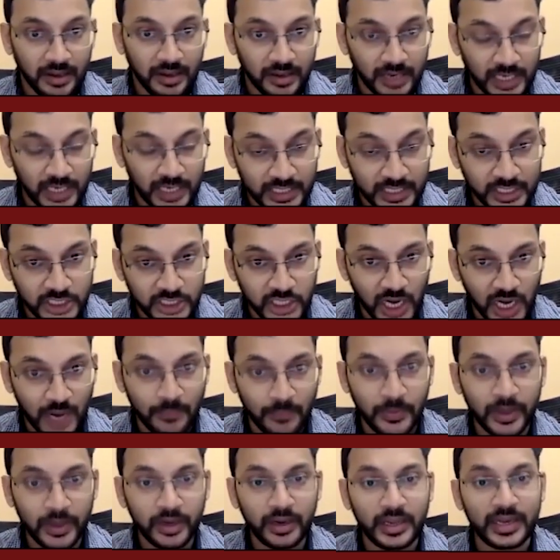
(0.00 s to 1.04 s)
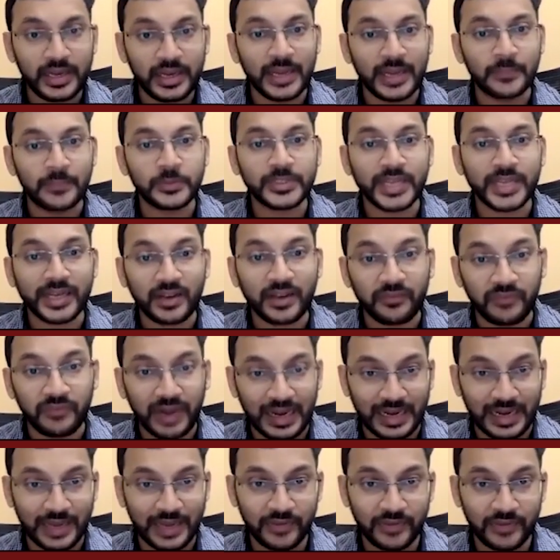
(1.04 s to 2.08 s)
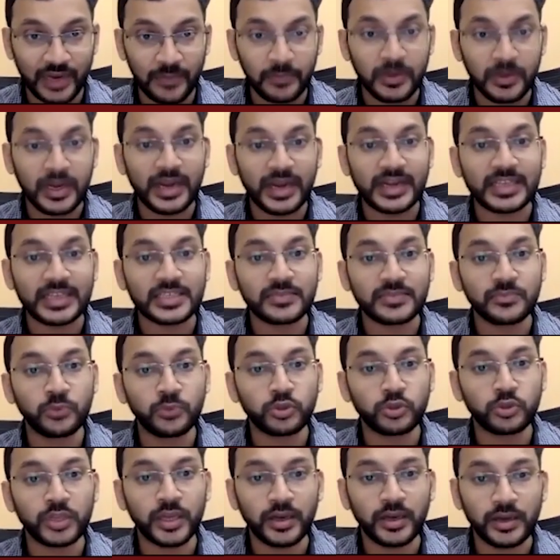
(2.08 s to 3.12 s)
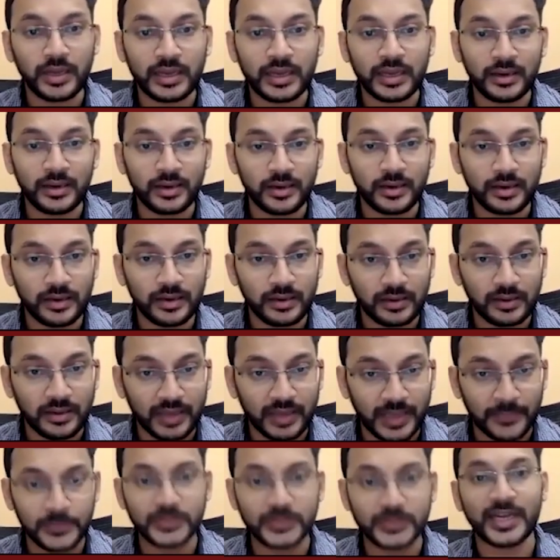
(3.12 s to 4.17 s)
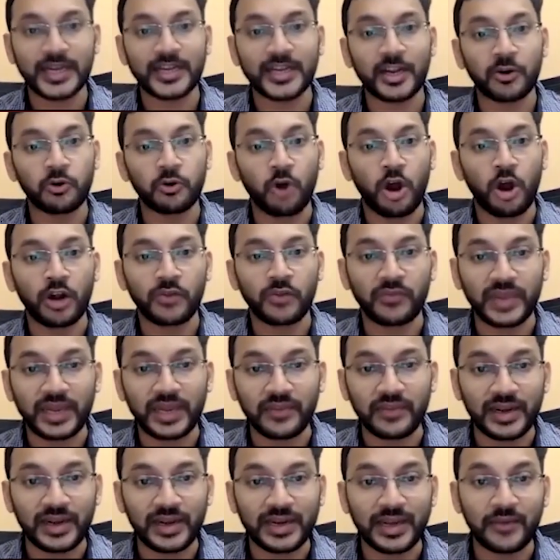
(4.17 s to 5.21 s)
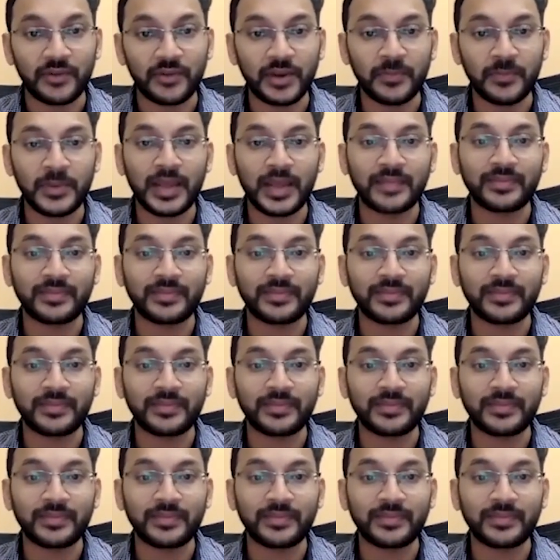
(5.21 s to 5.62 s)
It is sharper in hips that are well developed. It is smoother in hips that are not very well developed.